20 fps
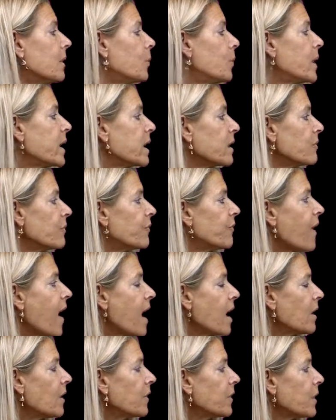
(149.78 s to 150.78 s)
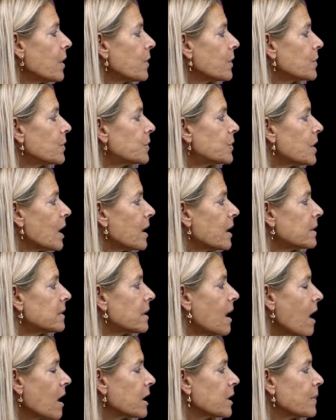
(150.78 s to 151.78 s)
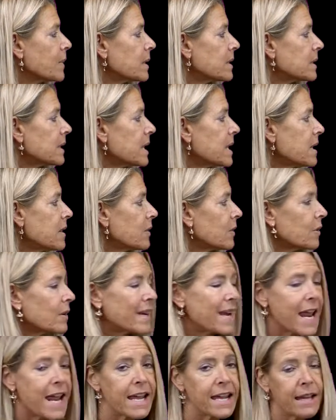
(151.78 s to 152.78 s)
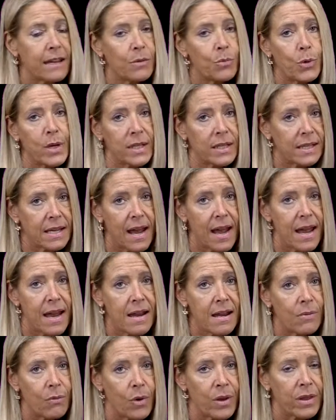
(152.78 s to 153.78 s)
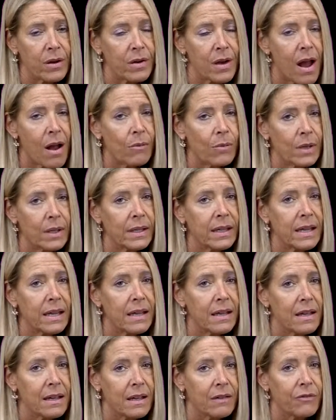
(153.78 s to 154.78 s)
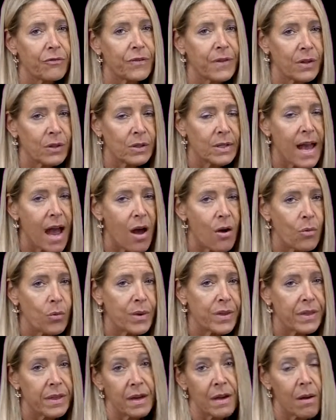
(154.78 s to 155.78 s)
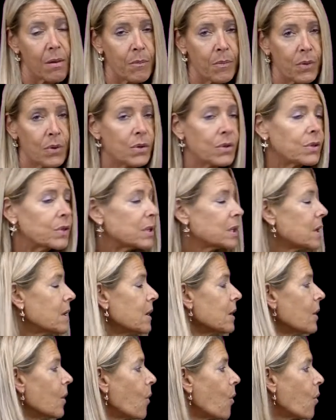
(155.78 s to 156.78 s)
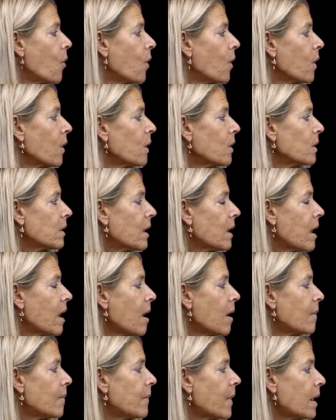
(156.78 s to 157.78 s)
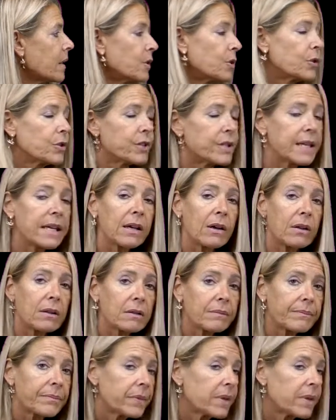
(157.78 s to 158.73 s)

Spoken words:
We can file those documents either naked, we say, where they're not really filled out with the numbers, or under seal.